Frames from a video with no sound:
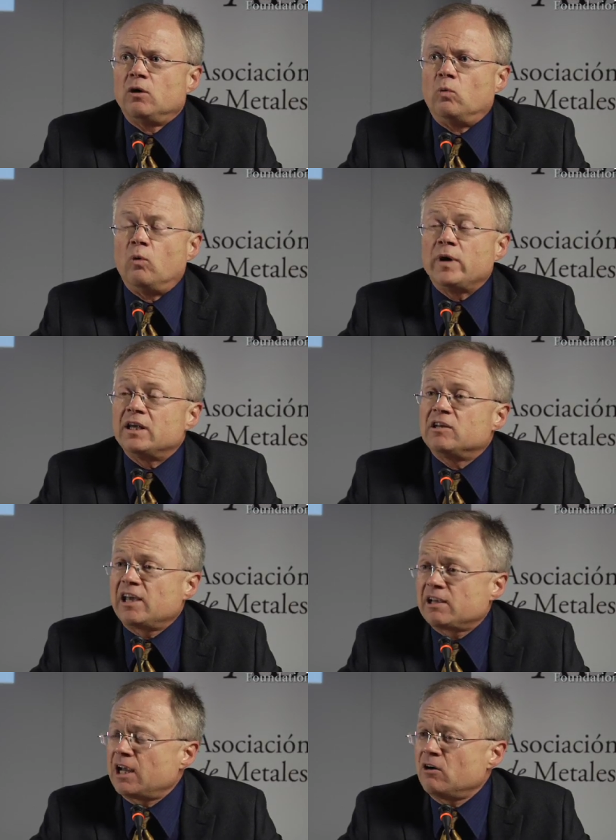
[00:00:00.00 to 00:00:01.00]
What we can
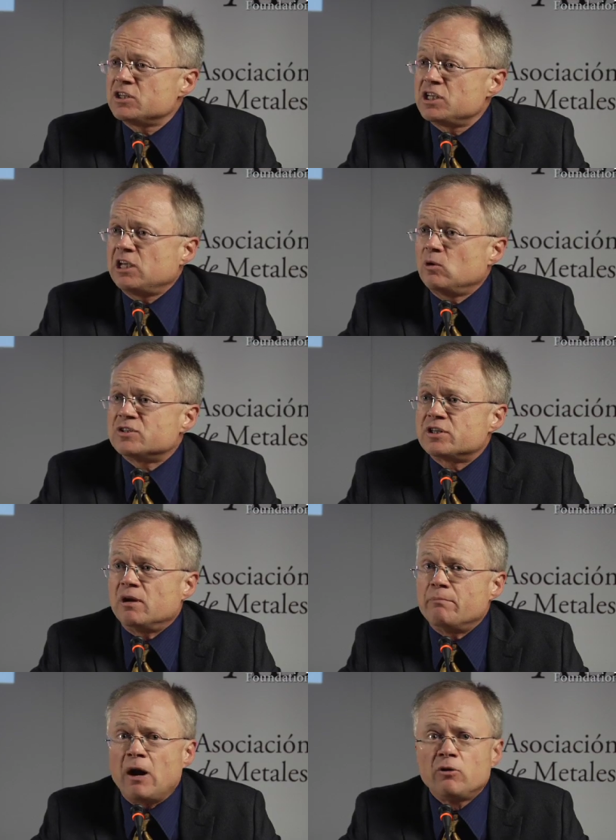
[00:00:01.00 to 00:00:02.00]
guarantee you is the
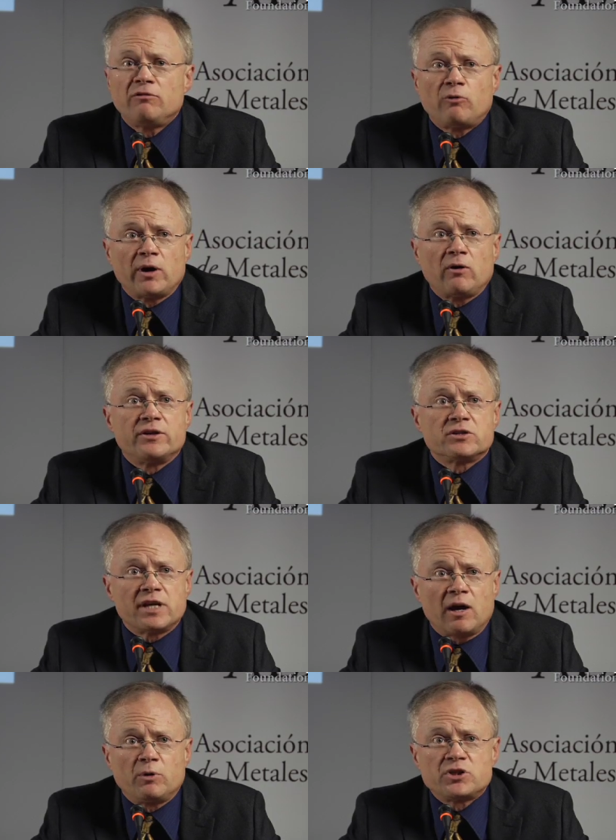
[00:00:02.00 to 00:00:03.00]
amount of oil that is
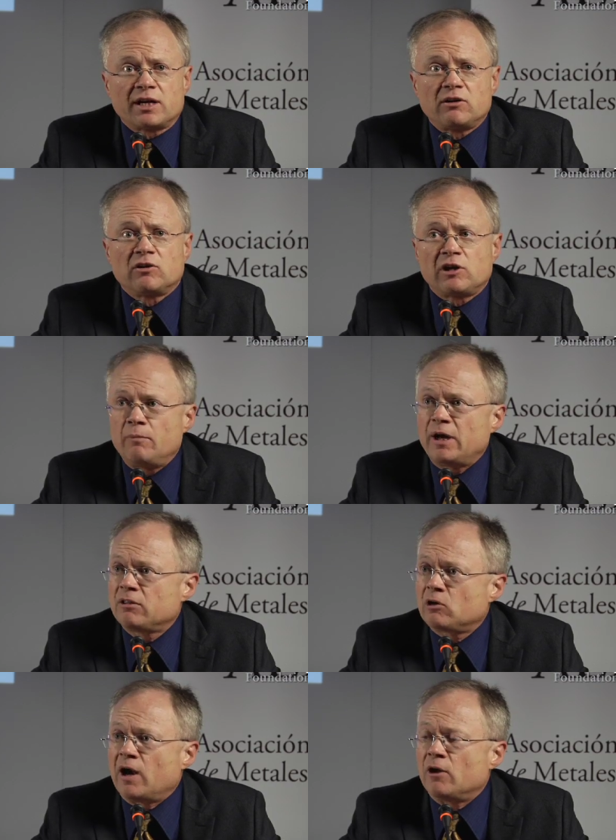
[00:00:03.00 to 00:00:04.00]
now projected to come out
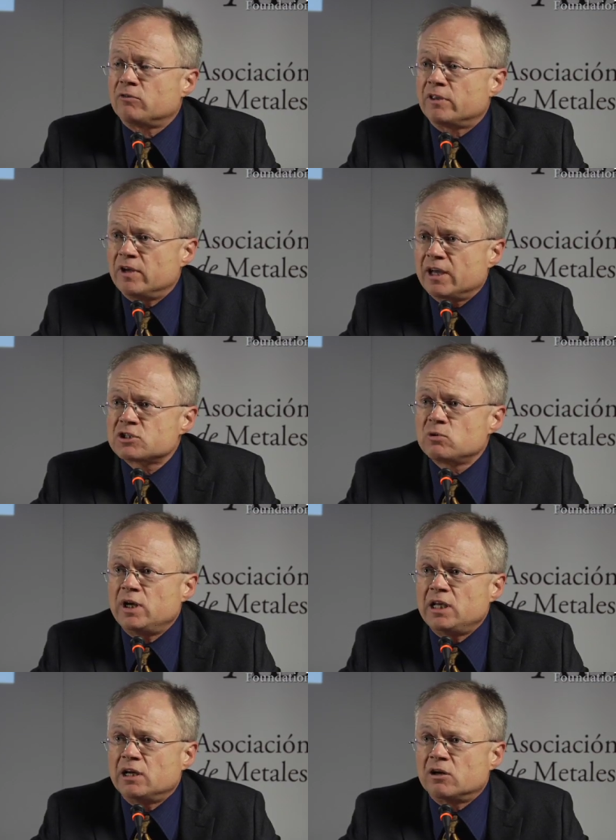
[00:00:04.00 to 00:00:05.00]
of the ground over the next
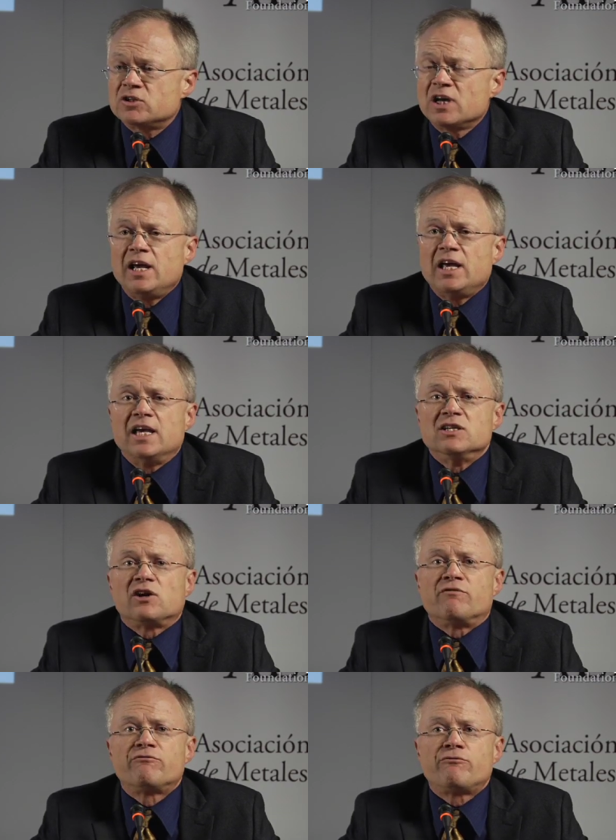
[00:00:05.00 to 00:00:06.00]
20 years is
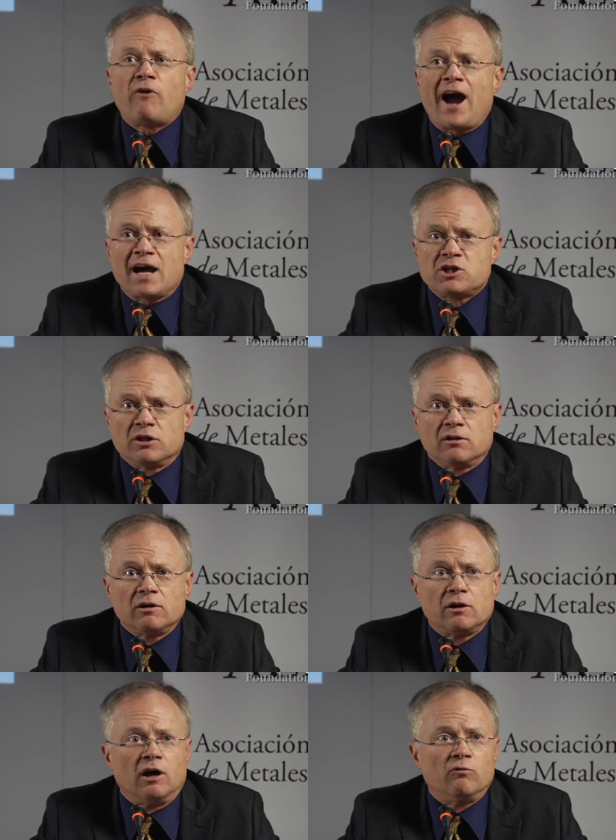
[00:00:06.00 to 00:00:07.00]
a fraction
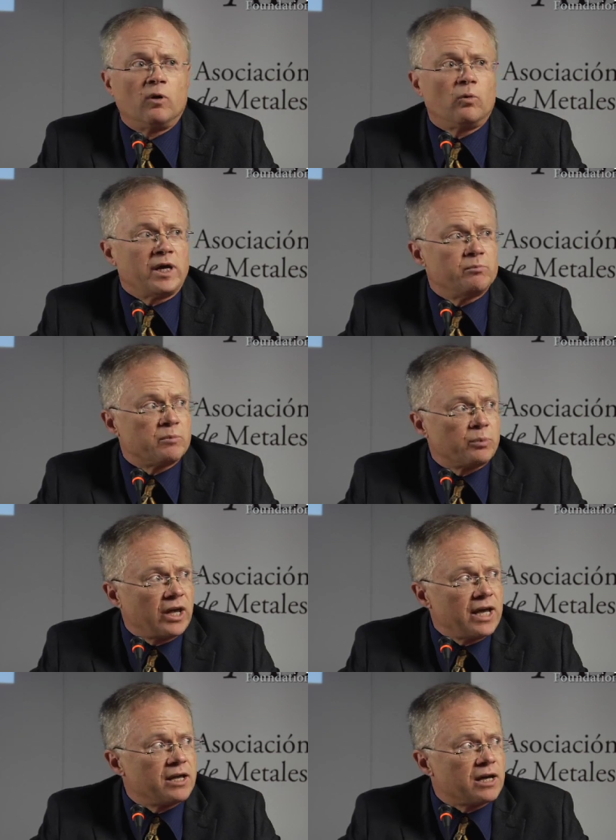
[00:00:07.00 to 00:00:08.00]
of what we had been
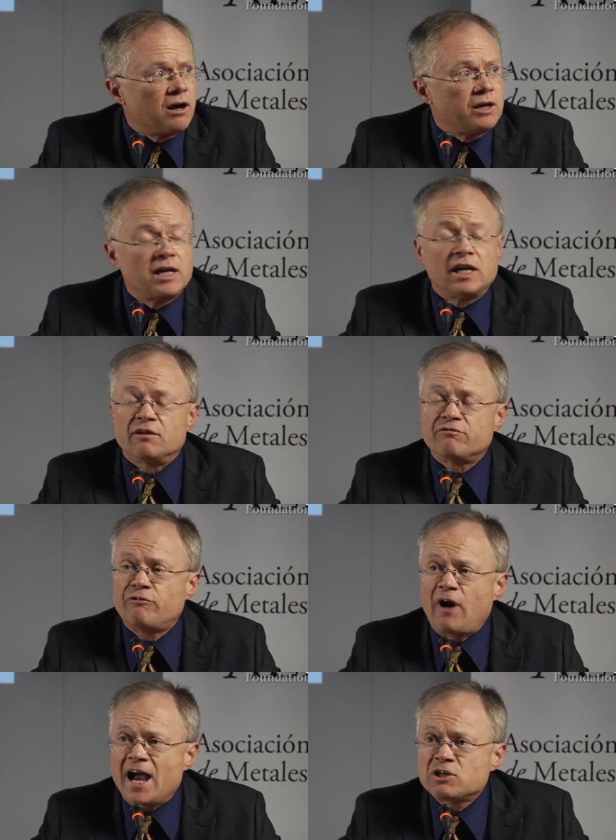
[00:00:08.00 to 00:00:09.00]
planning on and a
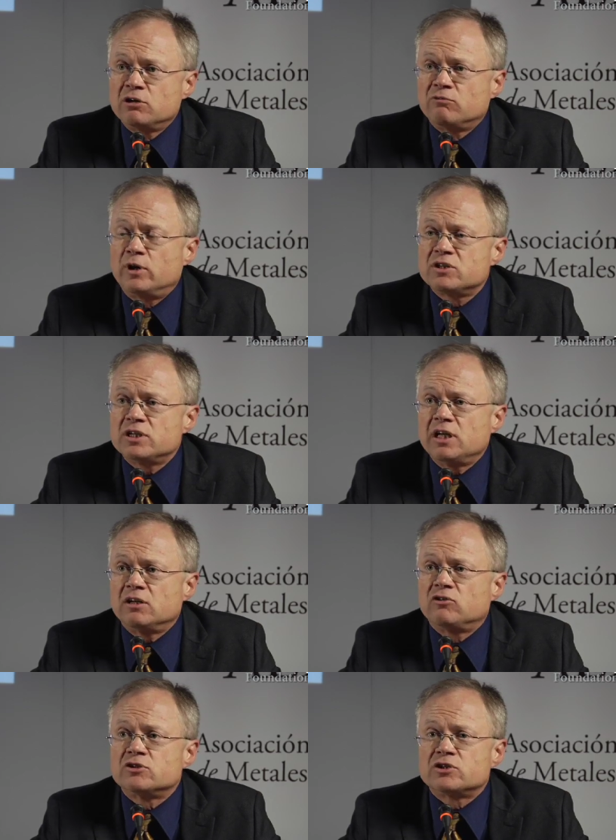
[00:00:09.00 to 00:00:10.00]
fraction of what is
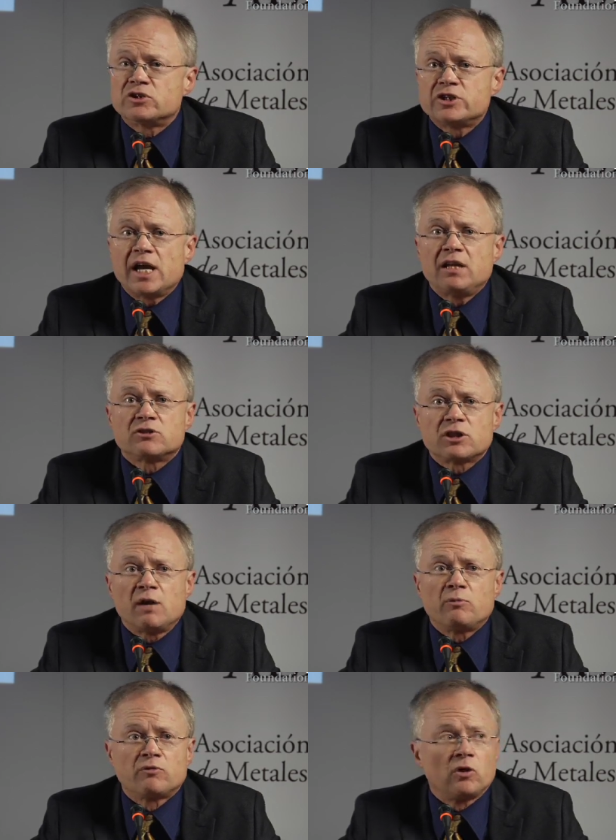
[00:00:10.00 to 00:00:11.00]
needed to sustain the
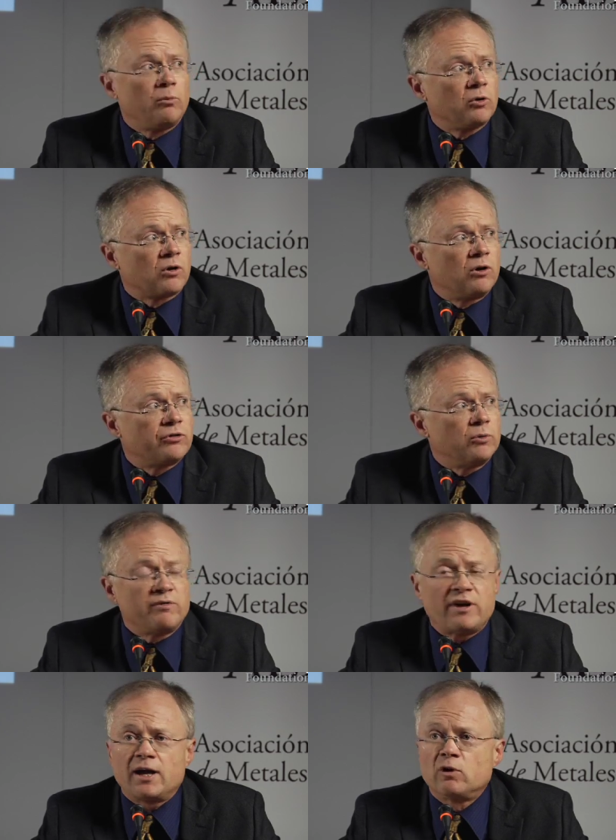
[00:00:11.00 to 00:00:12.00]
type of global growth that
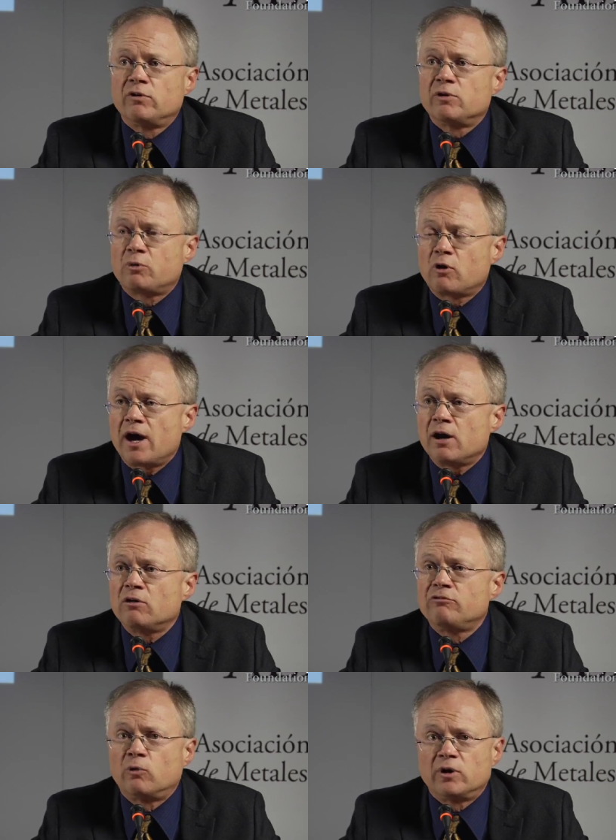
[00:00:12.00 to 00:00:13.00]
we've had over the prior
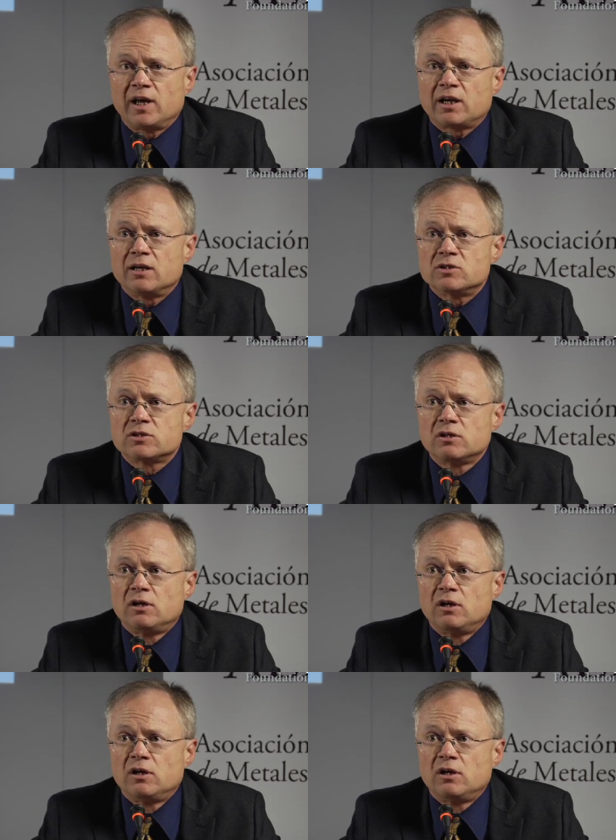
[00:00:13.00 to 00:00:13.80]
four decades.